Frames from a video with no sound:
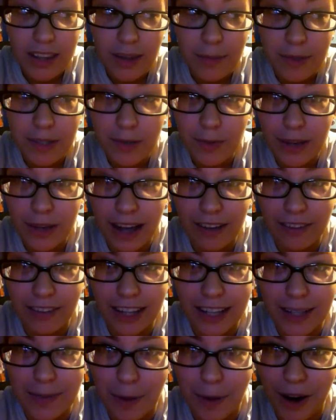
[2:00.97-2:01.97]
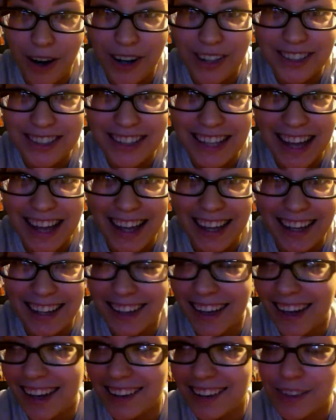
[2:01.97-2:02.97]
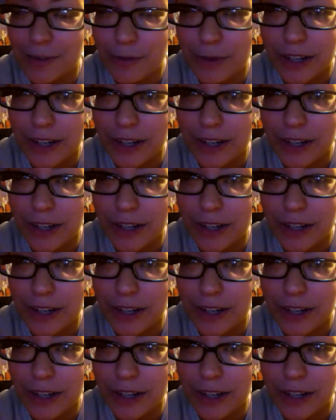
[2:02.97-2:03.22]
That parts. means we have less parts, and uh,